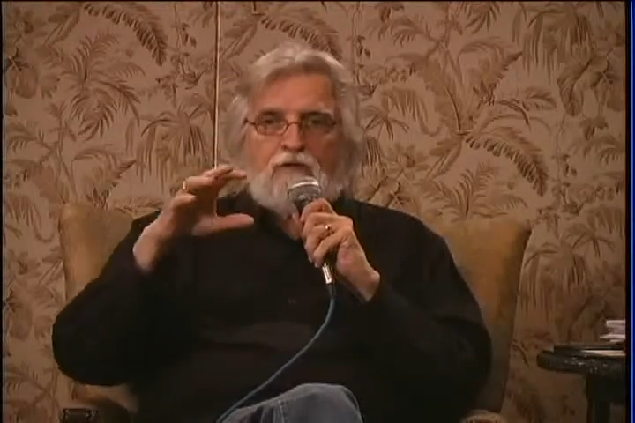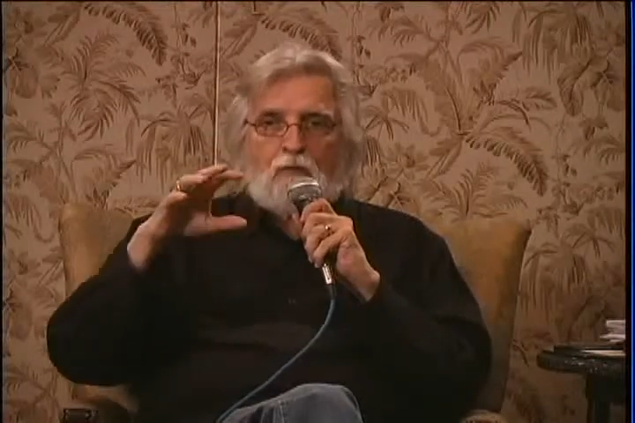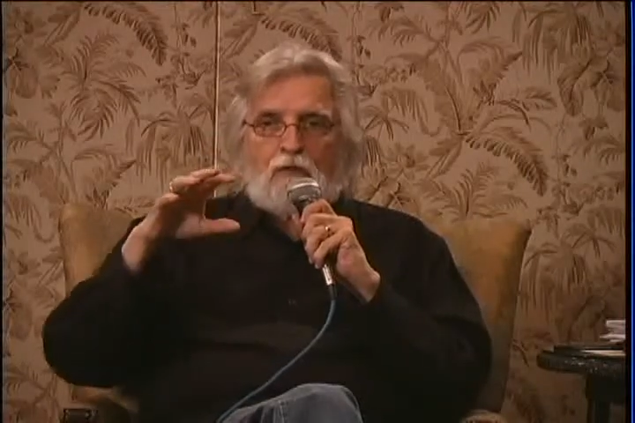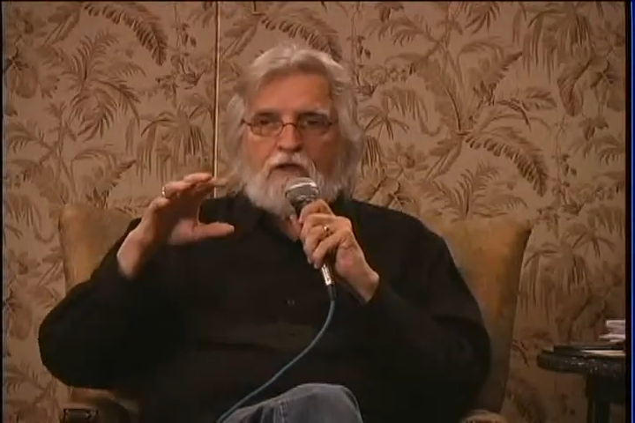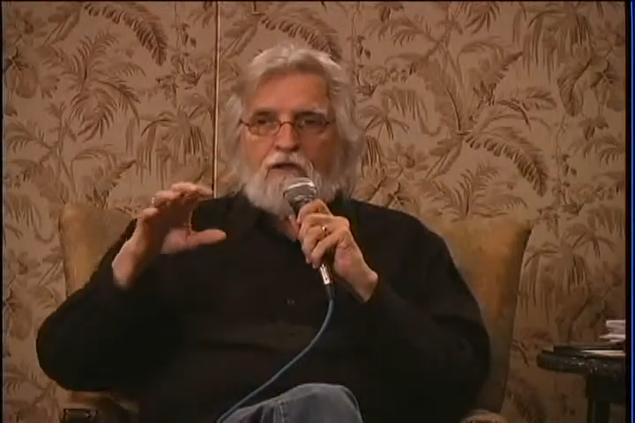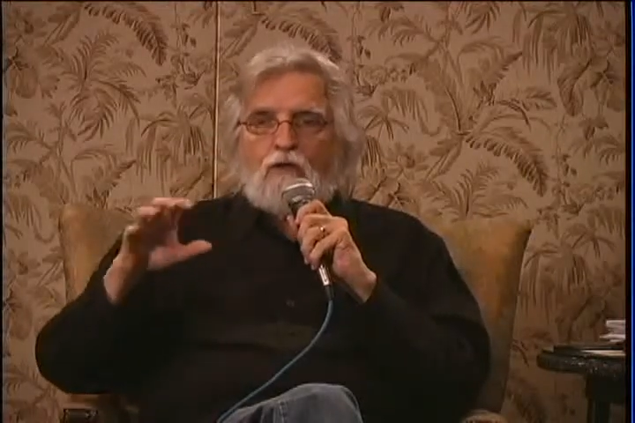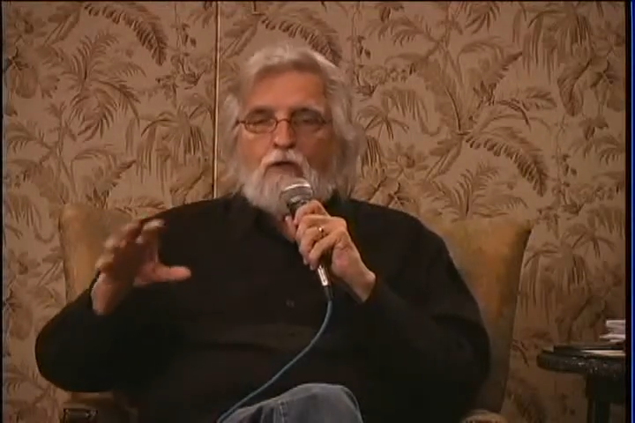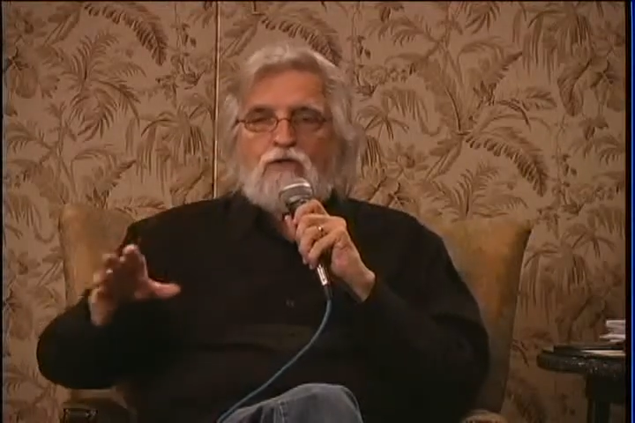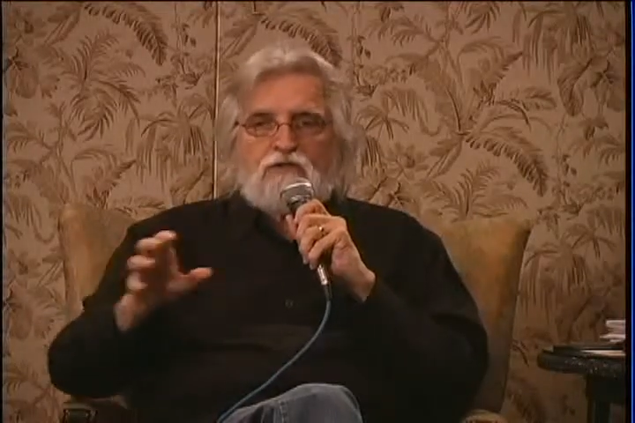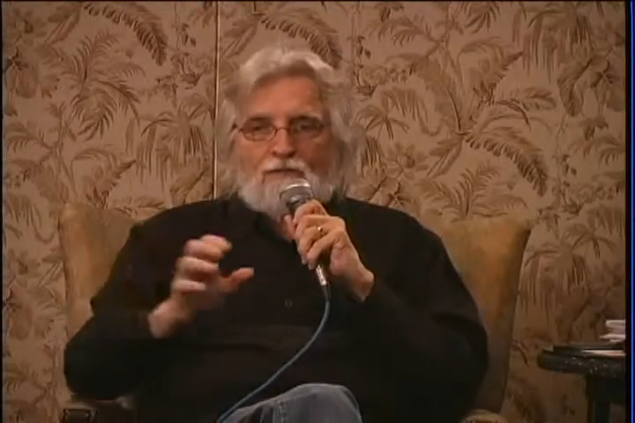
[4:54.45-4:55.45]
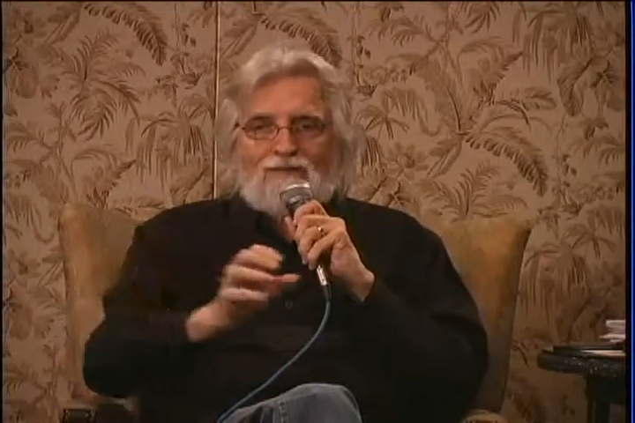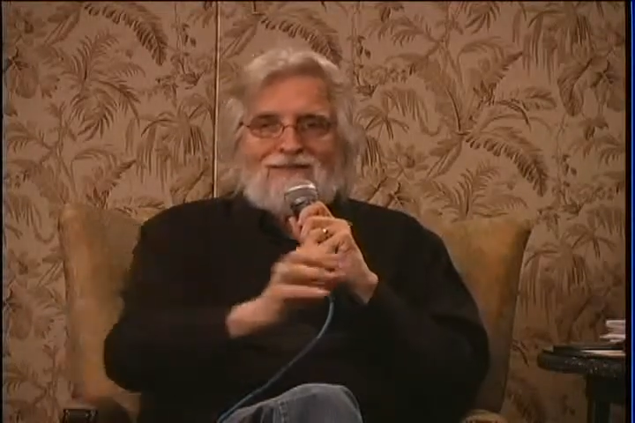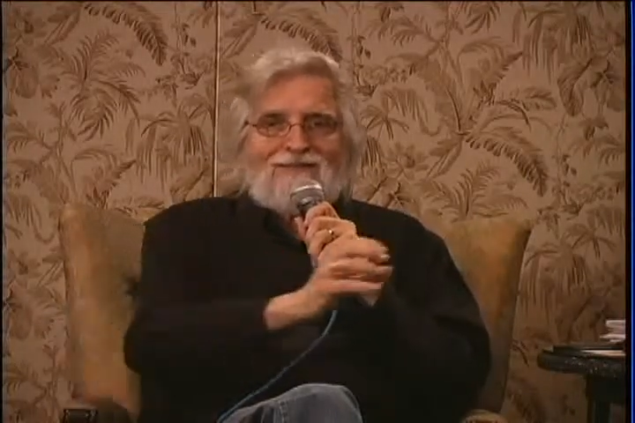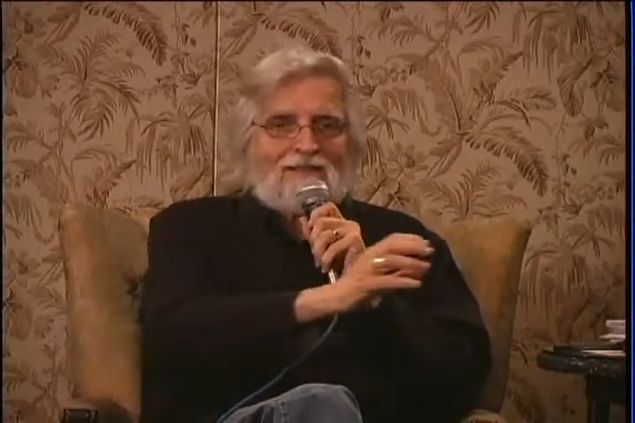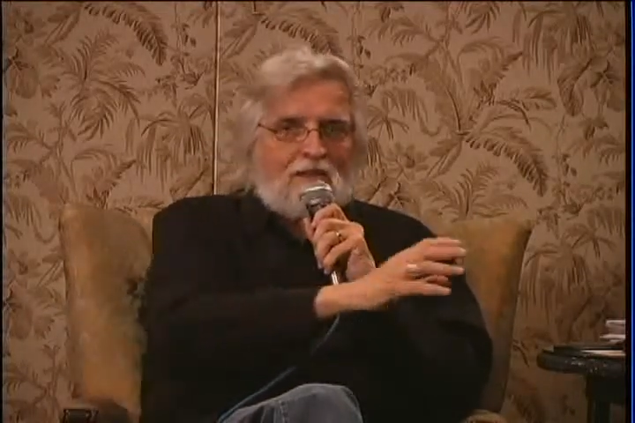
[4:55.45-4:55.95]
what it knows of
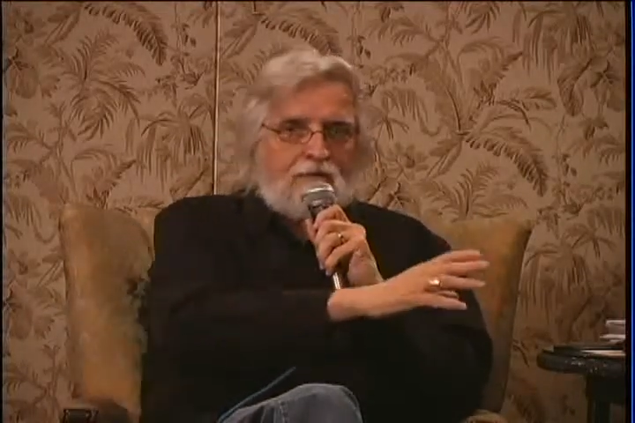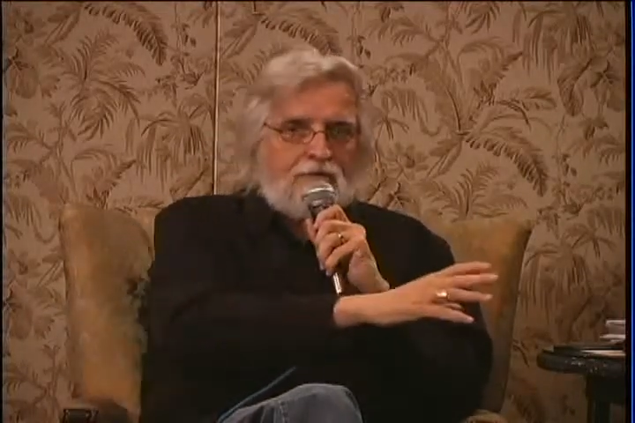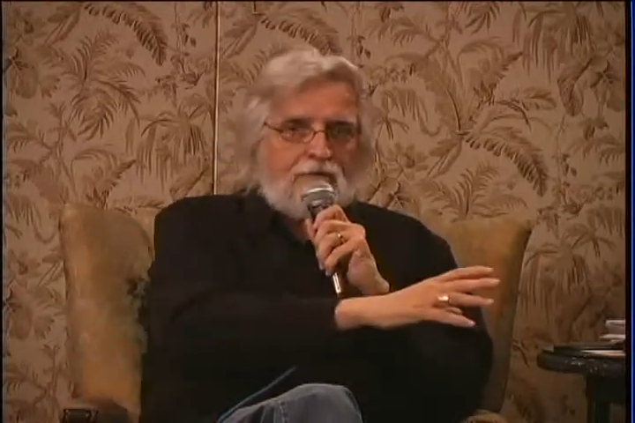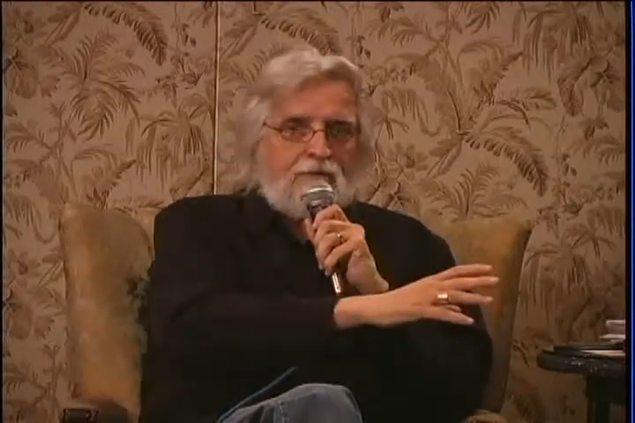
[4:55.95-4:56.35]
itself